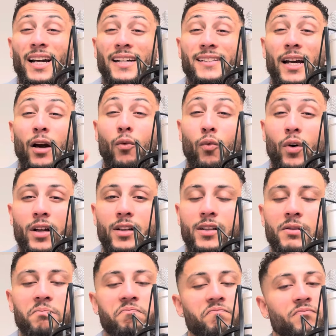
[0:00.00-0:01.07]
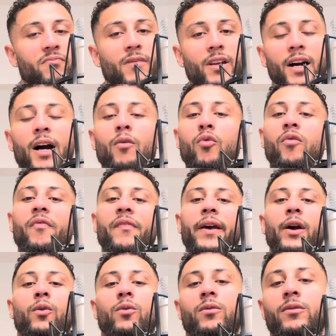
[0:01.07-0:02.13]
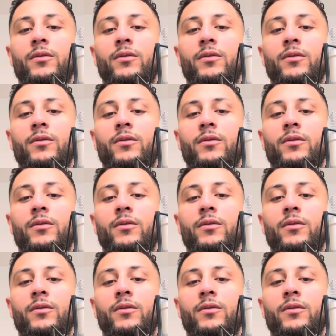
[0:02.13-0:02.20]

as I want, I will fail.